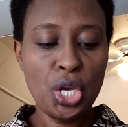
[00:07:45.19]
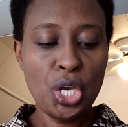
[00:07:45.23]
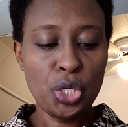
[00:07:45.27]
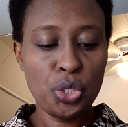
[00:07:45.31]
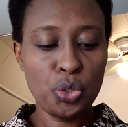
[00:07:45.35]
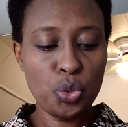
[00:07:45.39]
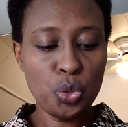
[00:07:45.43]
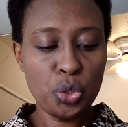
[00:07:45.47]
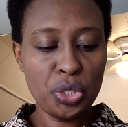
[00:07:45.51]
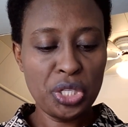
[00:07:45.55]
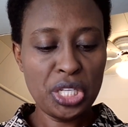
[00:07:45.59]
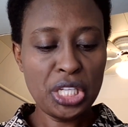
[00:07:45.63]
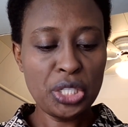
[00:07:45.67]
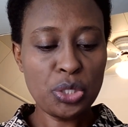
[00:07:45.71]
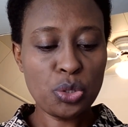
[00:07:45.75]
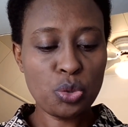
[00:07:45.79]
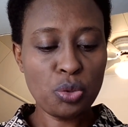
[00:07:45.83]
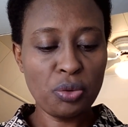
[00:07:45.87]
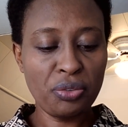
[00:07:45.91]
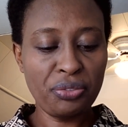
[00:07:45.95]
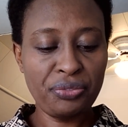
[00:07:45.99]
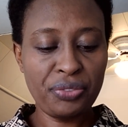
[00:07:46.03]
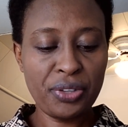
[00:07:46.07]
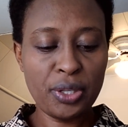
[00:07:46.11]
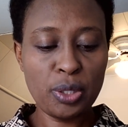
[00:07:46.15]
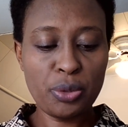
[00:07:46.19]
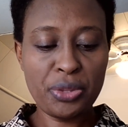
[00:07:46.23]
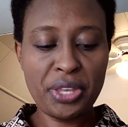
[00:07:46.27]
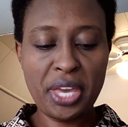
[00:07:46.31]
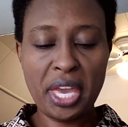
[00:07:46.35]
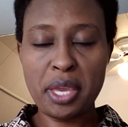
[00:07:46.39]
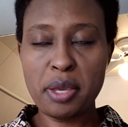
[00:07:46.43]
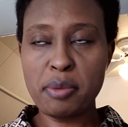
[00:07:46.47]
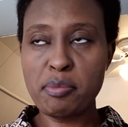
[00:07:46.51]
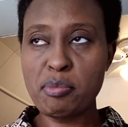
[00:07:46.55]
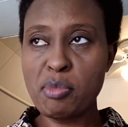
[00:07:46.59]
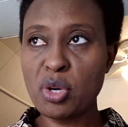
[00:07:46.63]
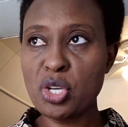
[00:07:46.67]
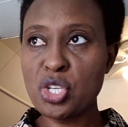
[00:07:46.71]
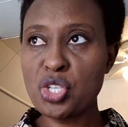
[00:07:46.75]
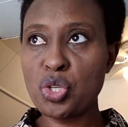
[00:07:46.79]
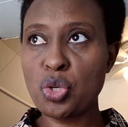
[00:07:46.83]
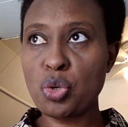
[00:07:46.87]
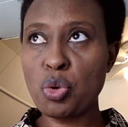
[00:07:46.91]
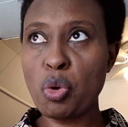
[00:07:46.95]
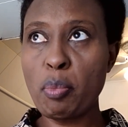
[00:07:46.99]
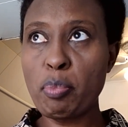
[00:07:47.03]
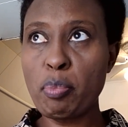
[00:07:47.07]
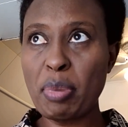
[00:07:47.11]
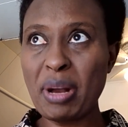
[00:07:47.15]
you need to fill their
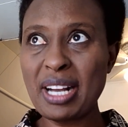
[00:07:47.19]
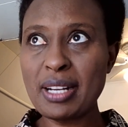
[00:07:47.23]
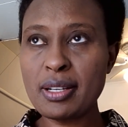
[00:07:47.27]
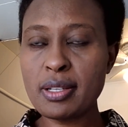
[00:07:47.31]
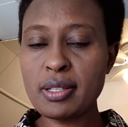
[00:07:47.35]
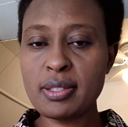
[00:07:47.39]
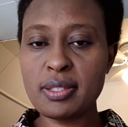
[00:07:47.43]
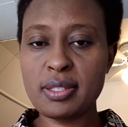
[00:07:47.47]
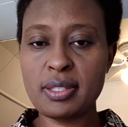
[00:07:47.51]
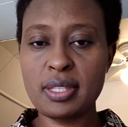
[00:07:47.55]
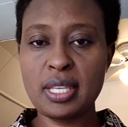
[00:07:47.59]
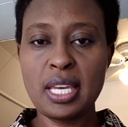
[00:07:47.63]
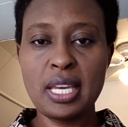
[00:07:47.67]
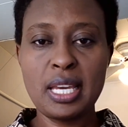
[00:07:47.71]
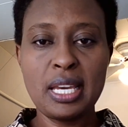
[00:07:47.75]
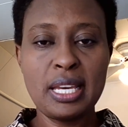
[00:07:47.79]
emotional banks.